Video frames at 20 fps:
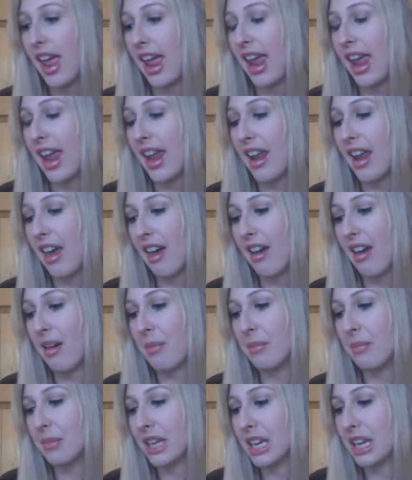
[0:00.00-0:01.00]

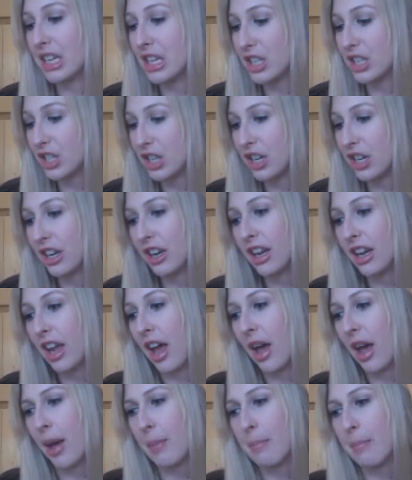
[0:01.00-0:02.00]
and condition it,
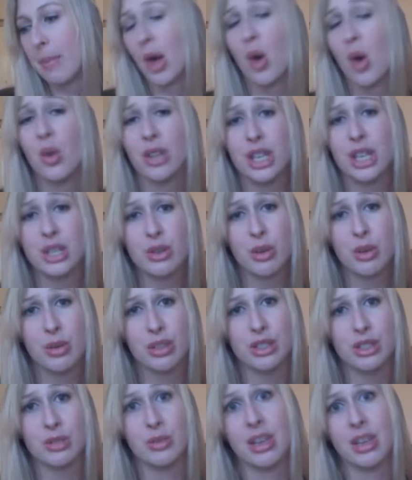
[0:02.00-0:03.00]
but only do it
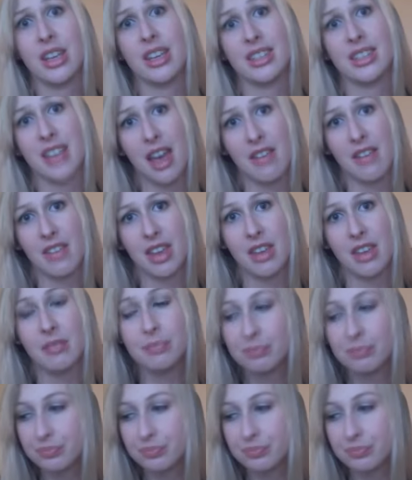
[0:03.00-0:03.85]
once a week. It's heavy,